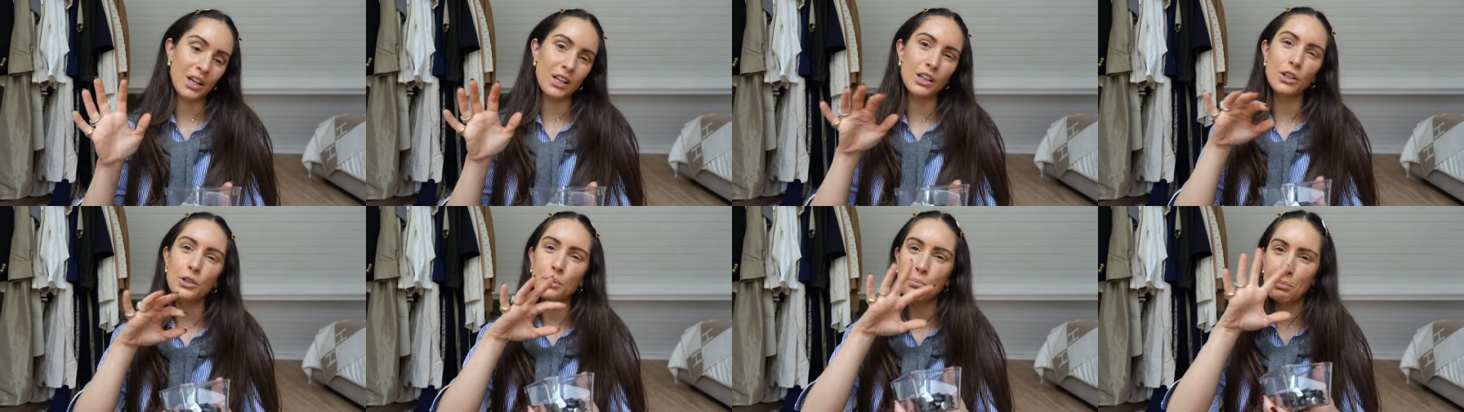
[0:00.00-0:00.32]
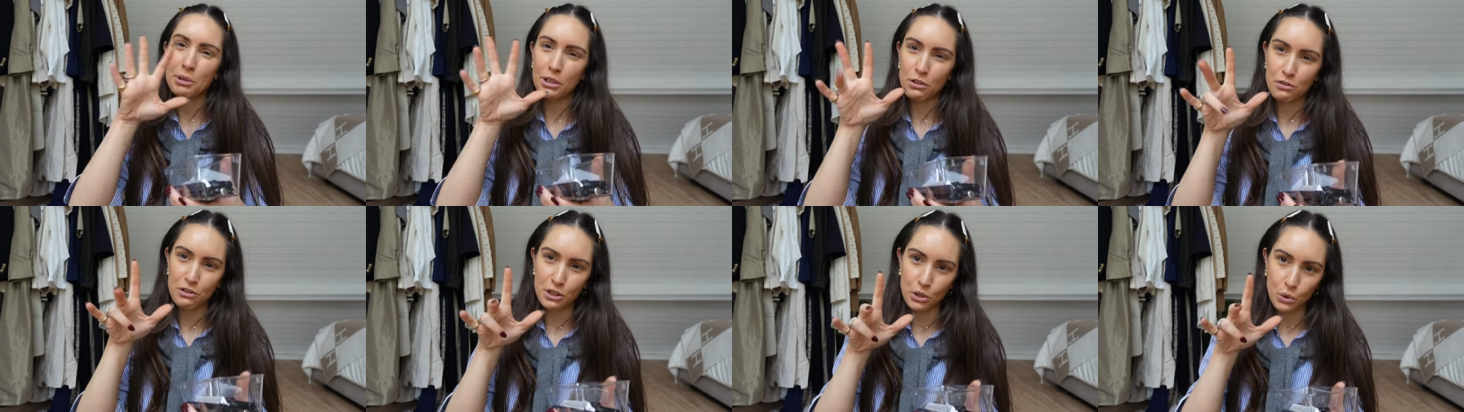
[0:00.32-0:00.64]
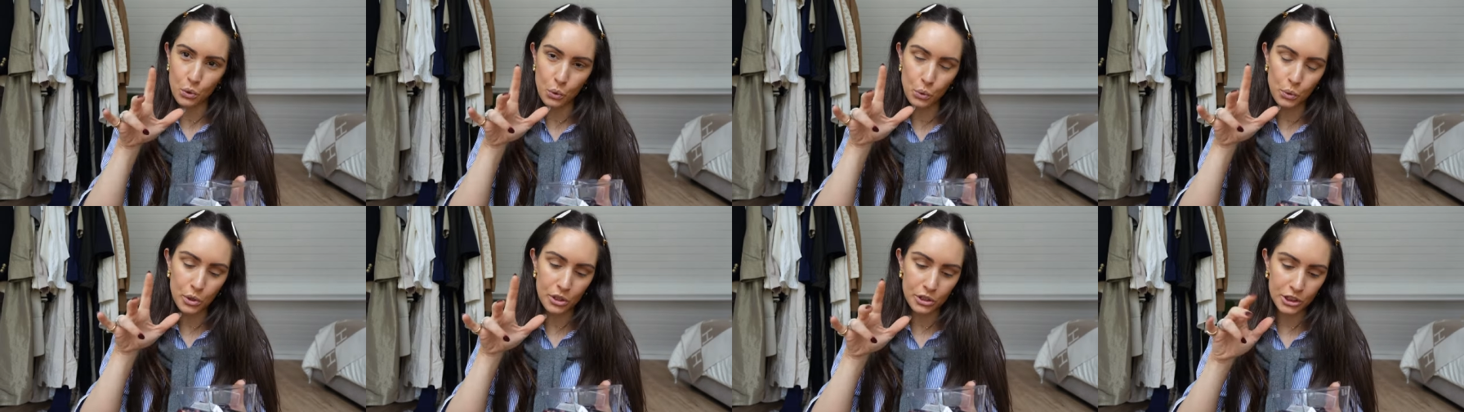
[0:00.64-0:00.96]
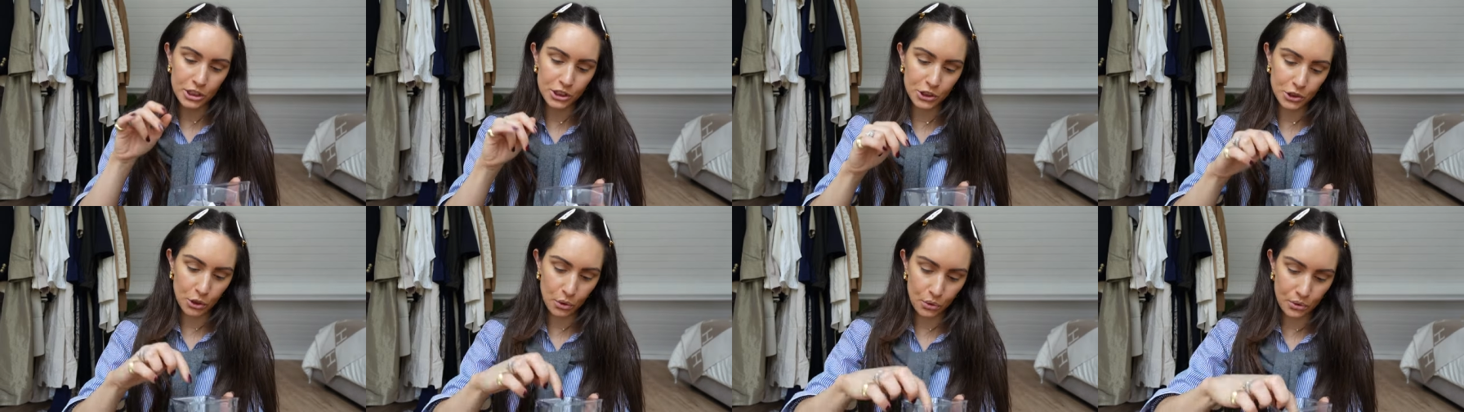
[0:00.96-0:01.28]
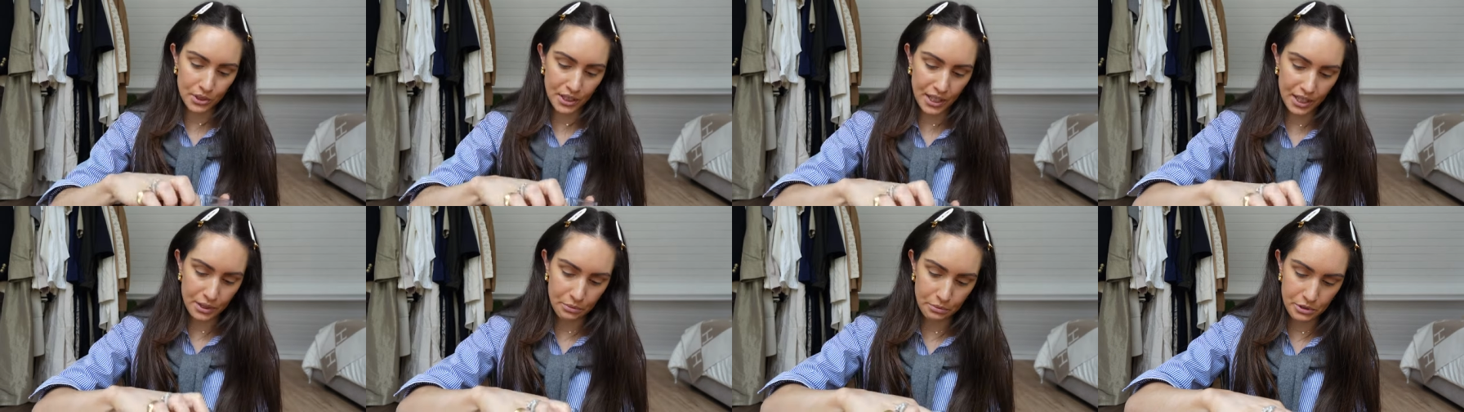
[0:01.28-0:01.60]
a little bit of a cooler
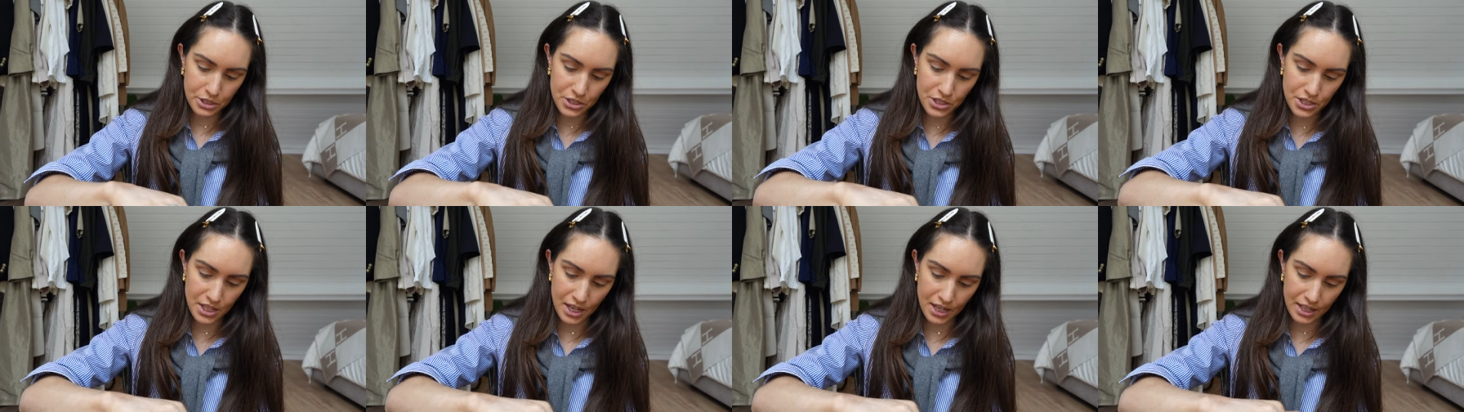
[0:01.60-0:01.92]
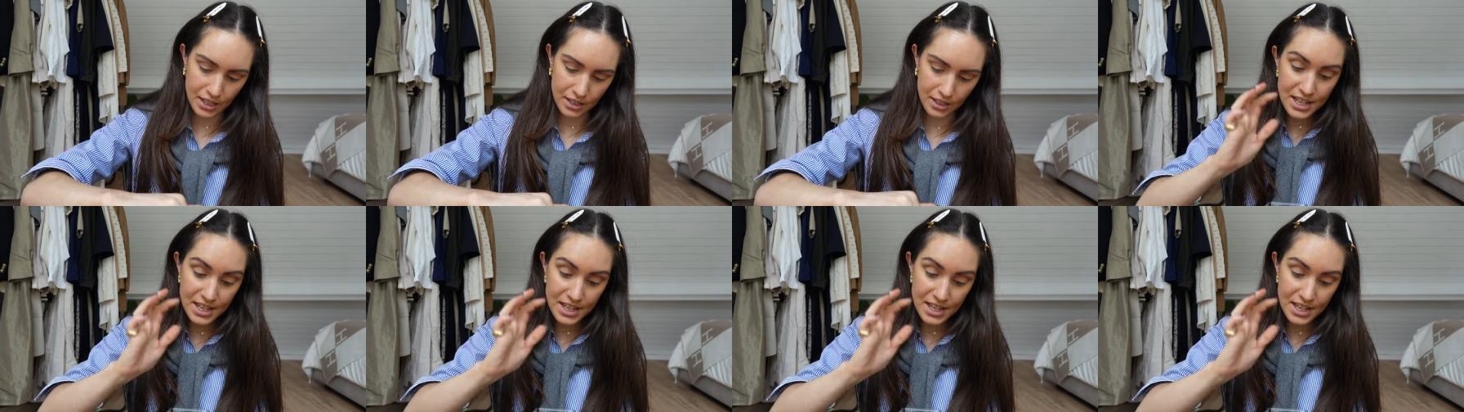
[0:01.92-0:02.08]
tone, I would say.